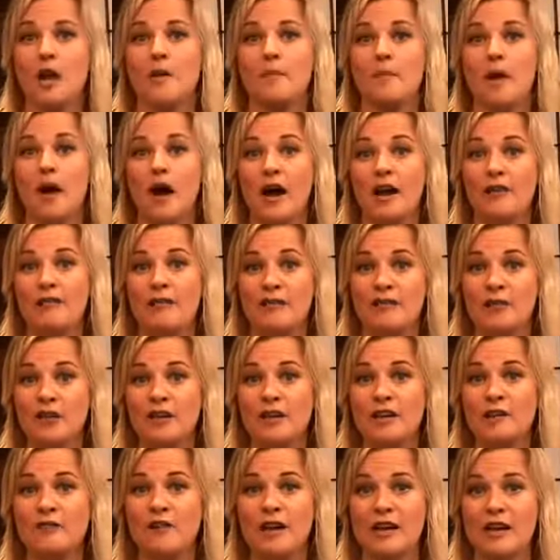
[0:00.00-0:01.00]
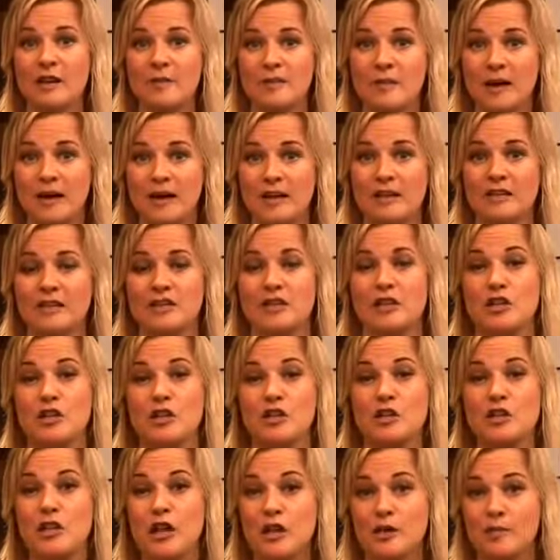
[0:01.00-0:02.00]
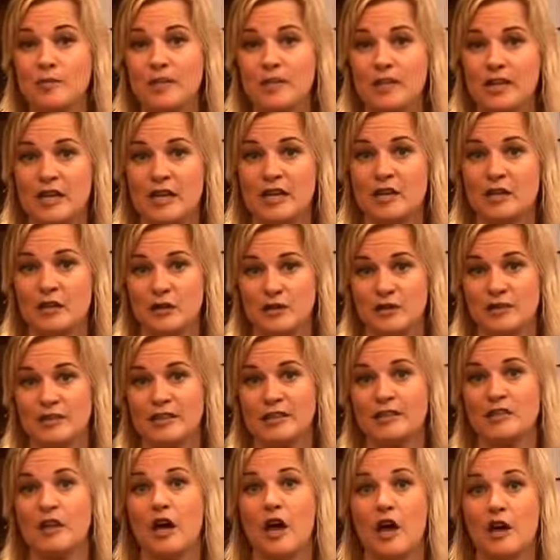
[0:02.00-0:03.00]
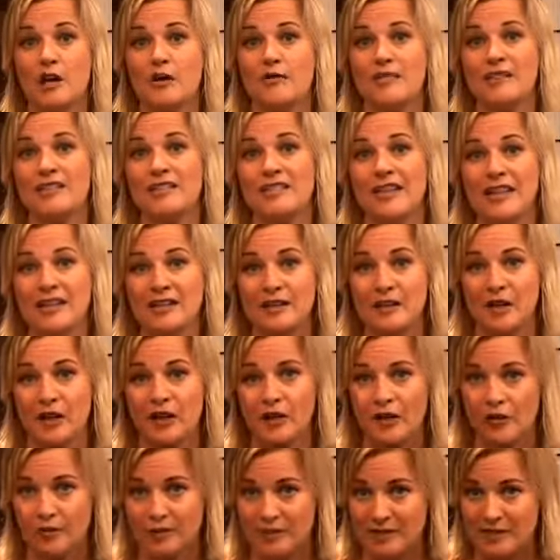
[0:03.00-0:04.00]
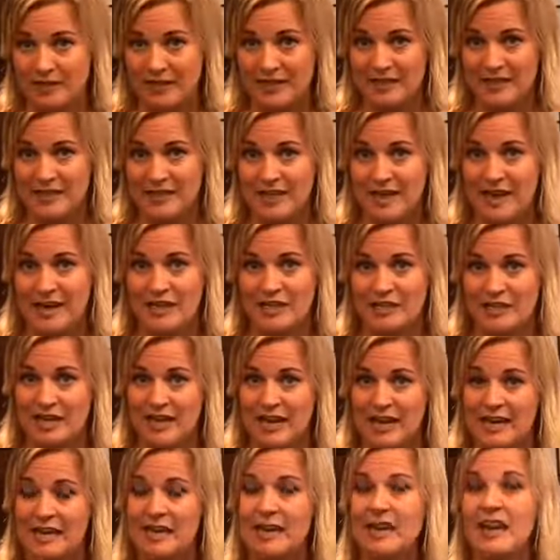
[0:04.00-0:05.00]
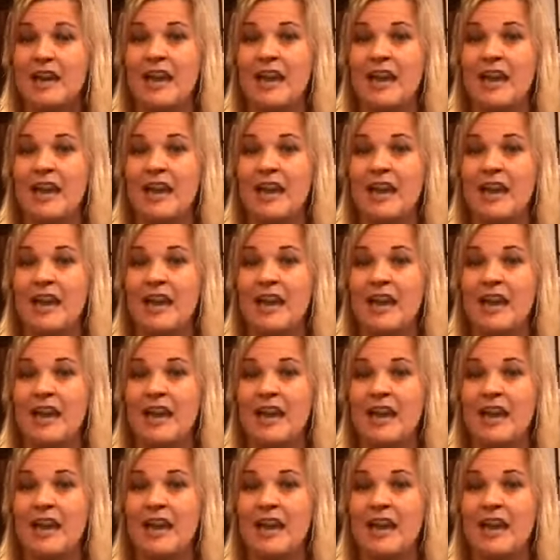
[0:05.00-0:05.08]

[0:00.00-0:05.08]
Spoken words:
But I fully recommend that nobody uses over 10.5% DHA.